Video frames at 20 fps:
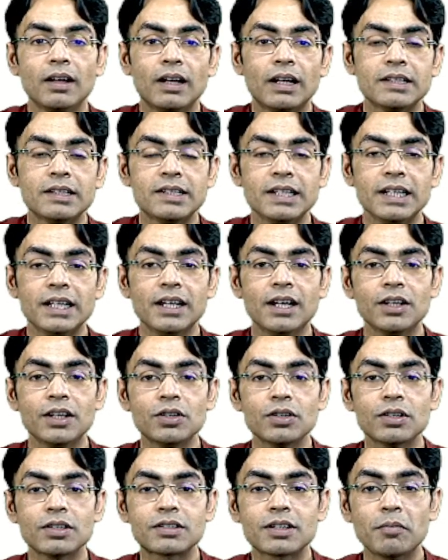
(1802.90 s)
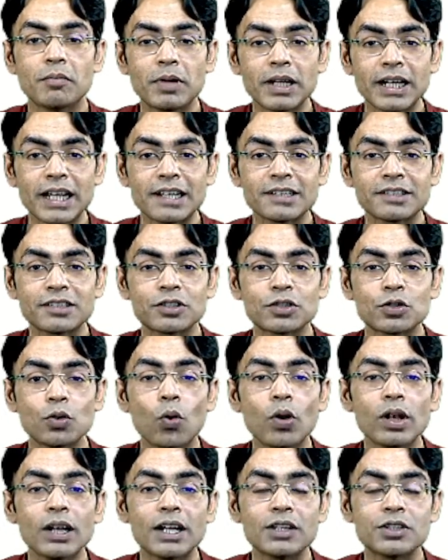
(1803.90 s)
See, somebody has
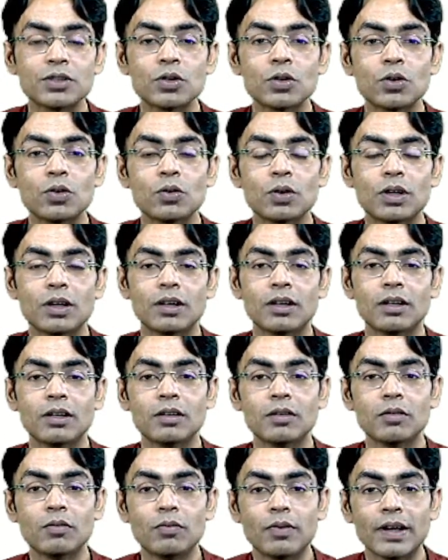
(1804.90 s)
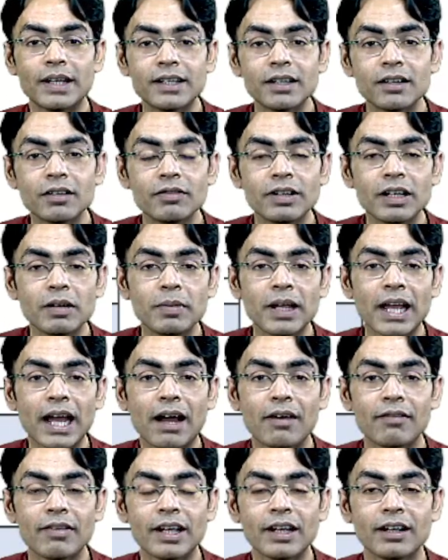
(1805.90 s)
told that whether we'll be
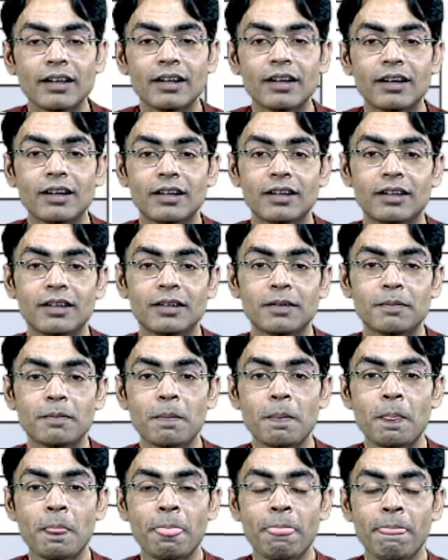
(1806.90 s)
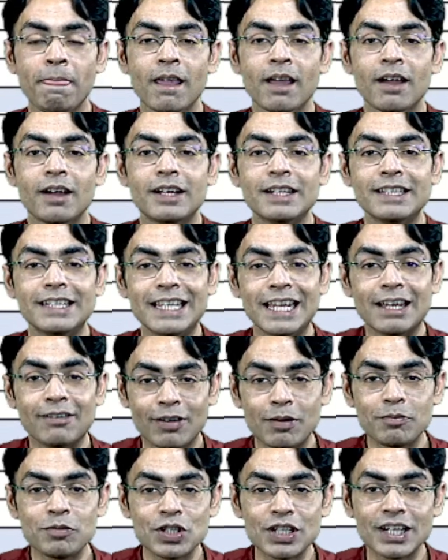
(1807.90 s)
having the
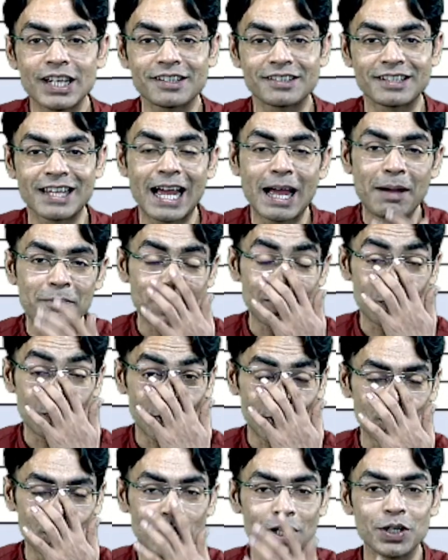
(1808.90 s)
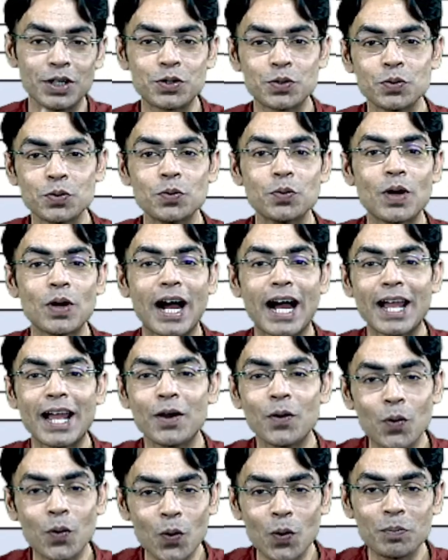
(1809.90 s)
FMGE exam in 2022. I
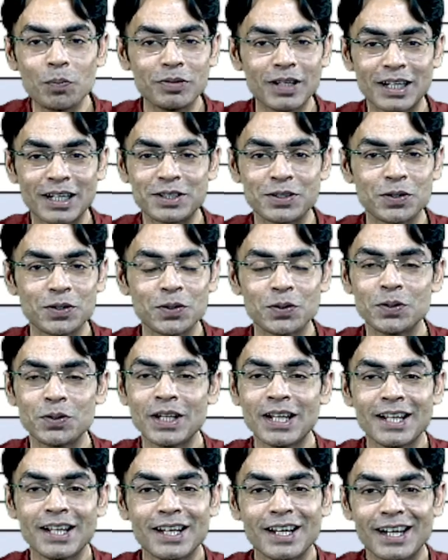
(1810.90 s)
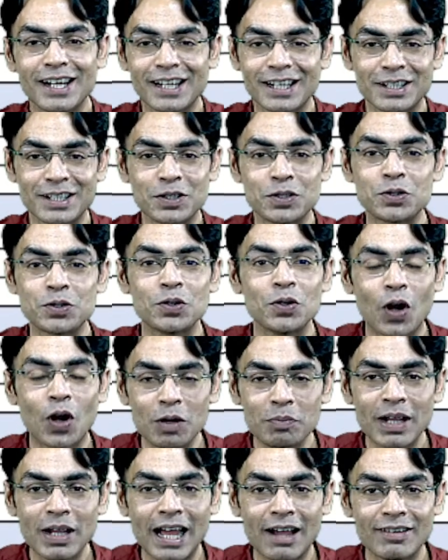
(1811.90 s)
hope that you should not
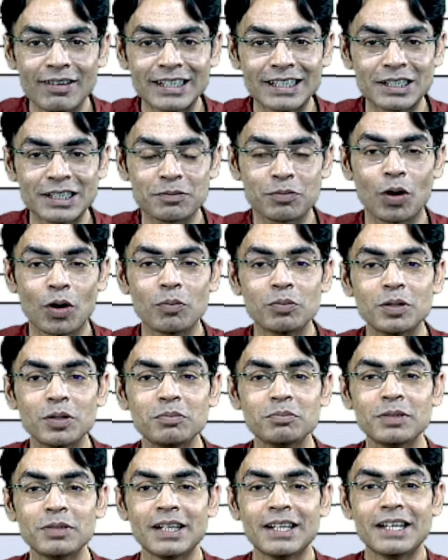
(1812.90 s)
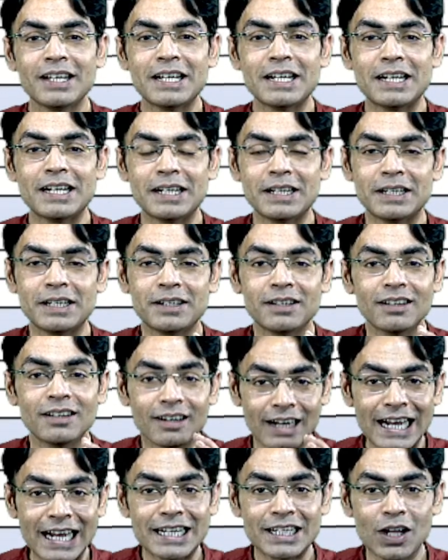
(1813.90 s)
be having this problem
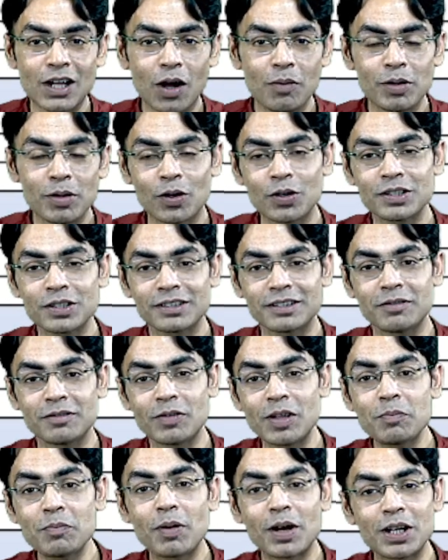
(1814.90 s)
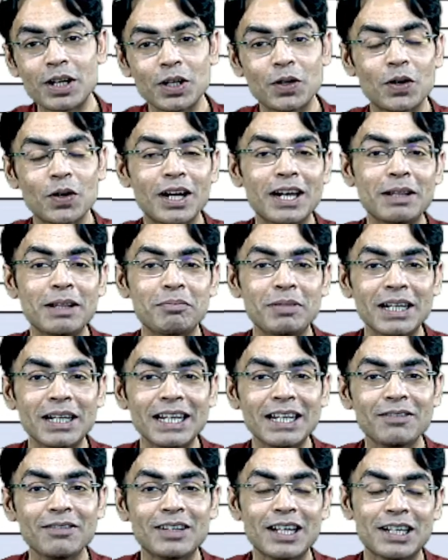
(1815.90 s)
right now, because we particularly
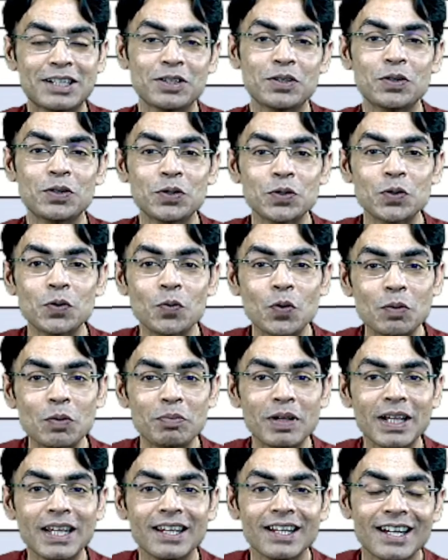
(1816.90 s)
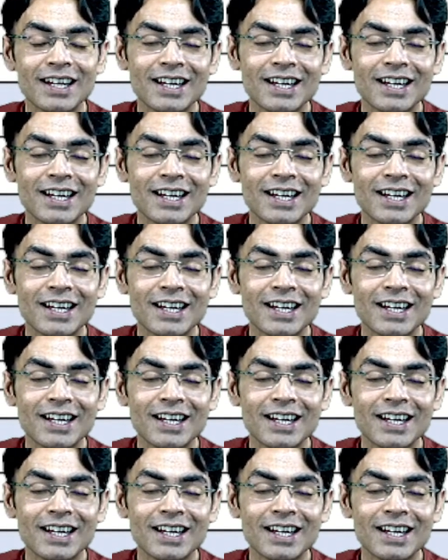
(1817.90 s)
believe that you would be